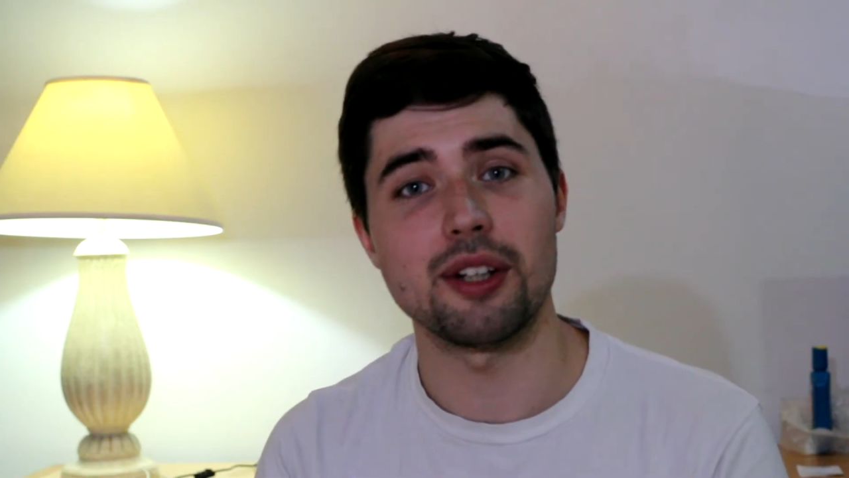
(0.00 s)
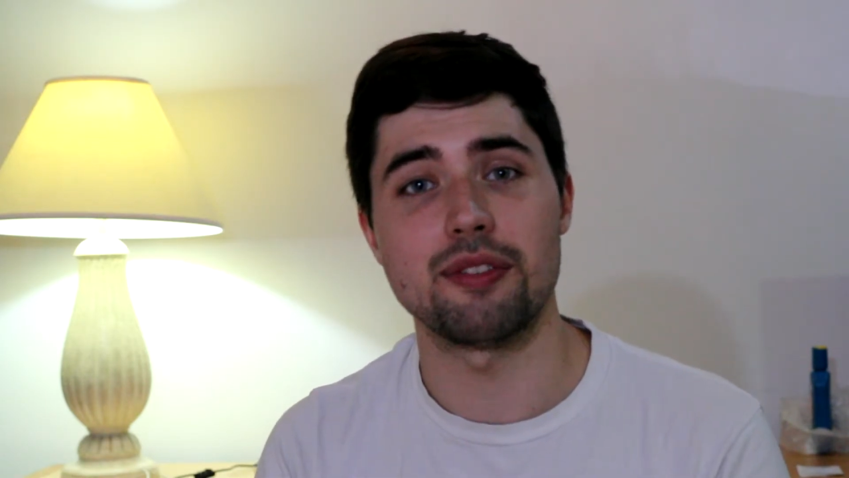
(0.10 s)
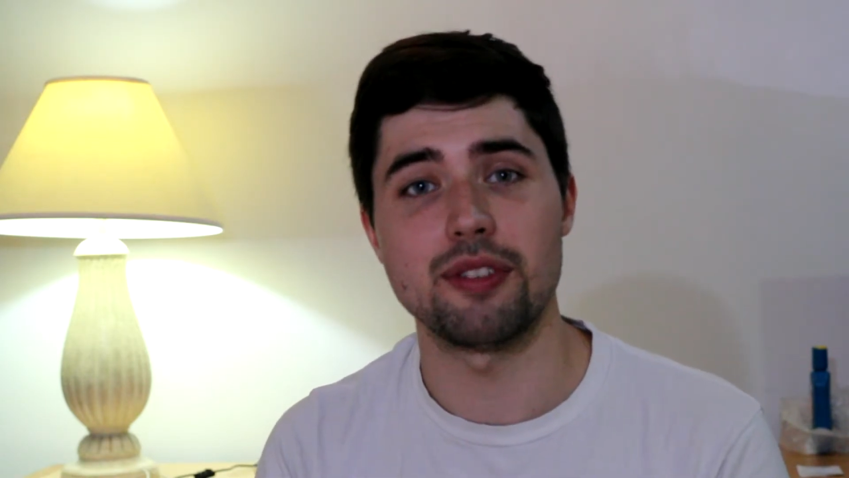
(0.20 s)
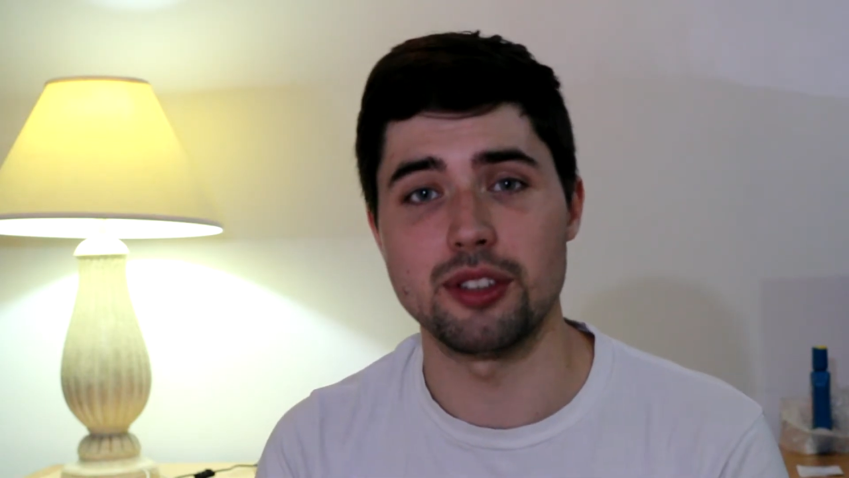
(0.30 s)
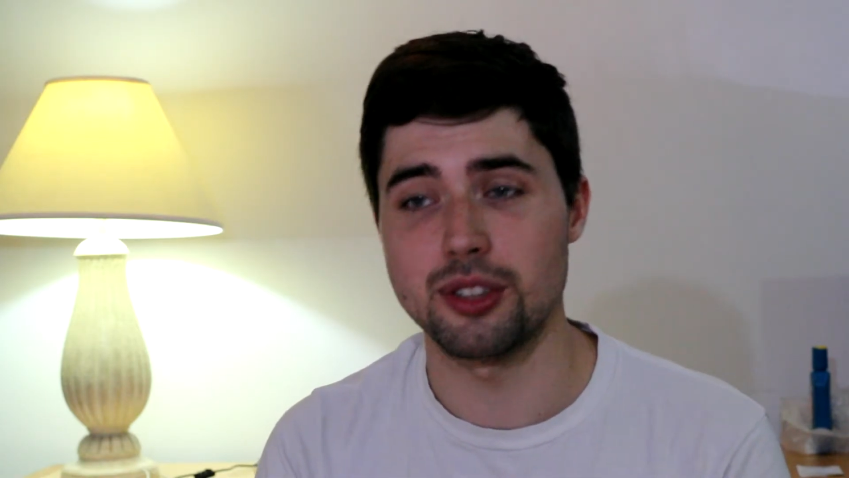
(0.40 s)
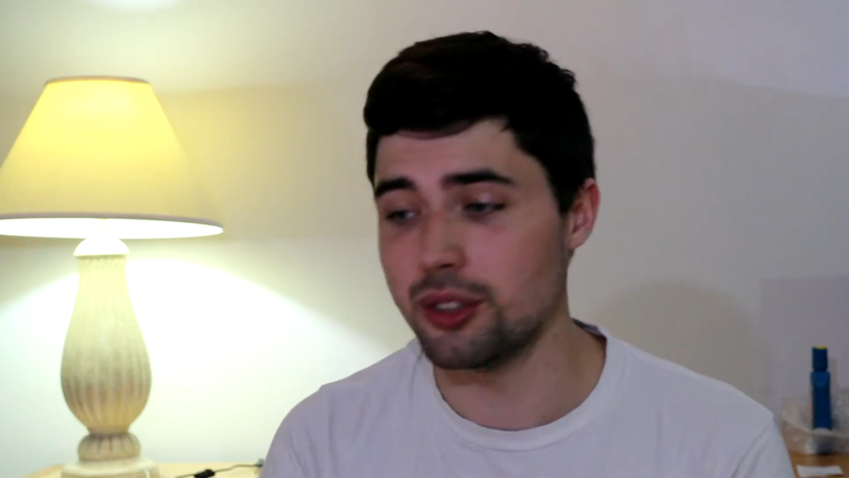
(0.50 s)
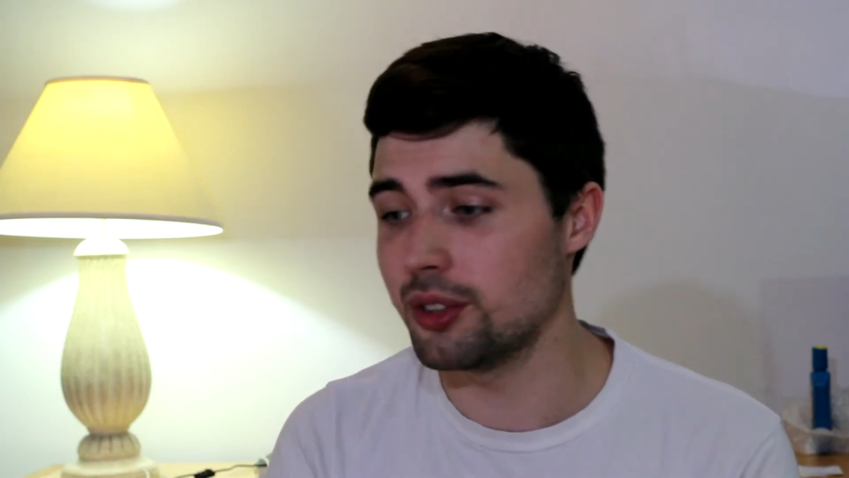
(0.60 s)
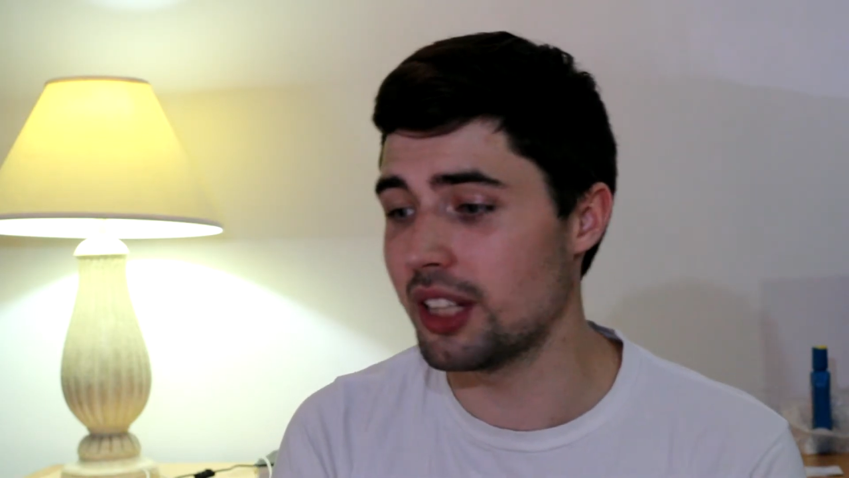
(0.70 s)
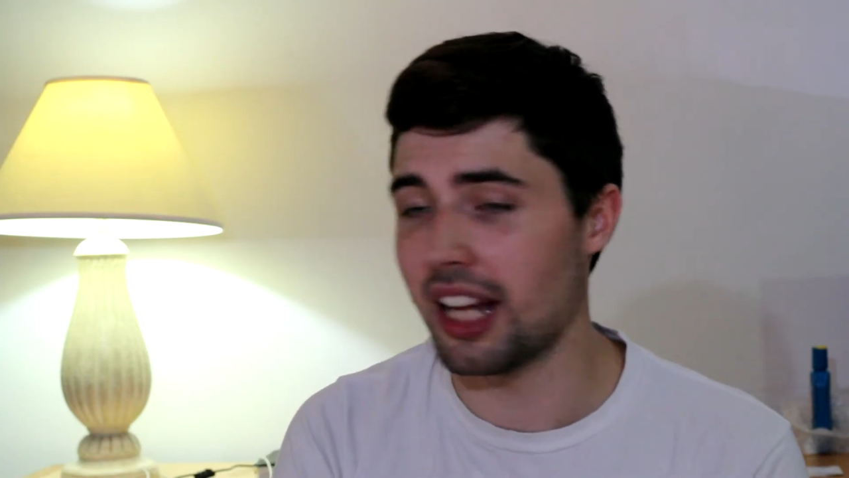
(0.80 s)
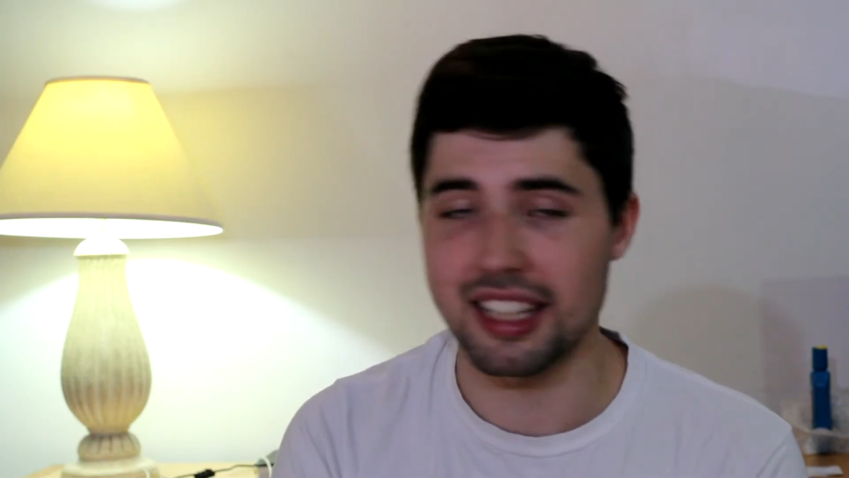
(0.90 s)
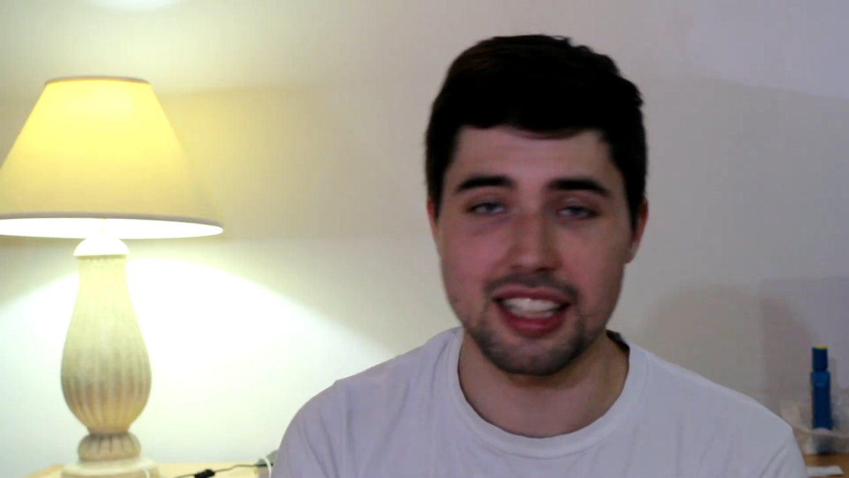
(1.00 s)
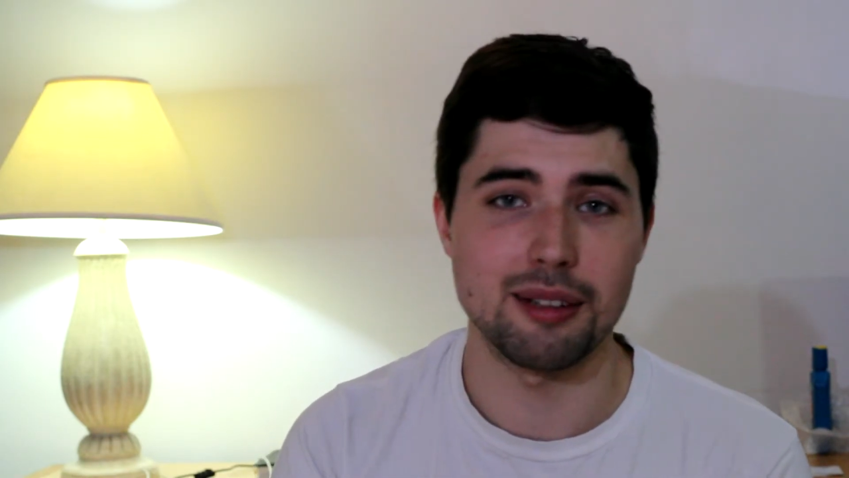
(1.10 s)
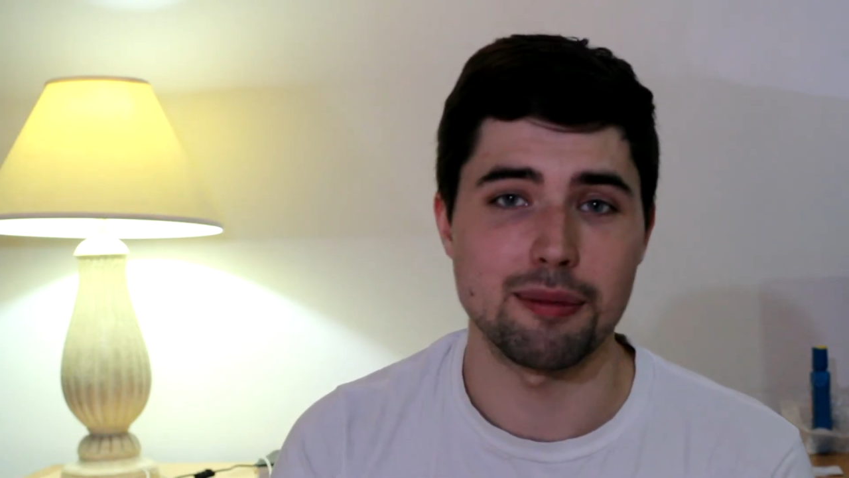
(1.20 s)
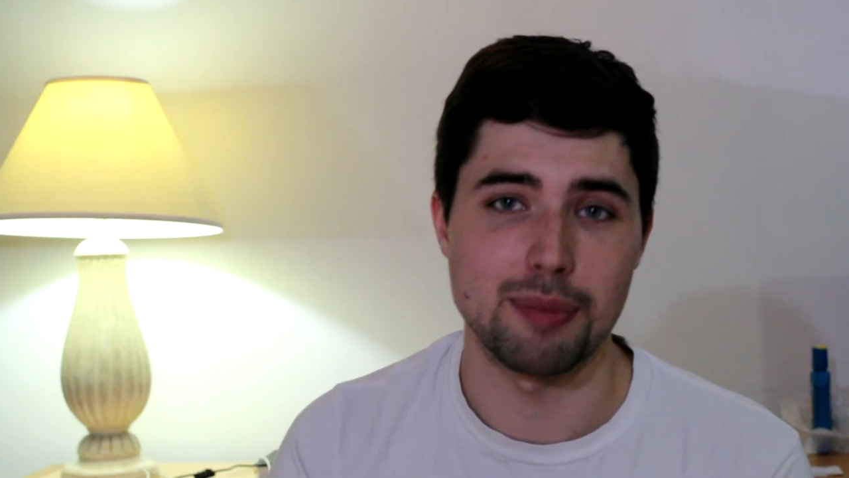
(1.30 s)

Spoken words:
If you do like it,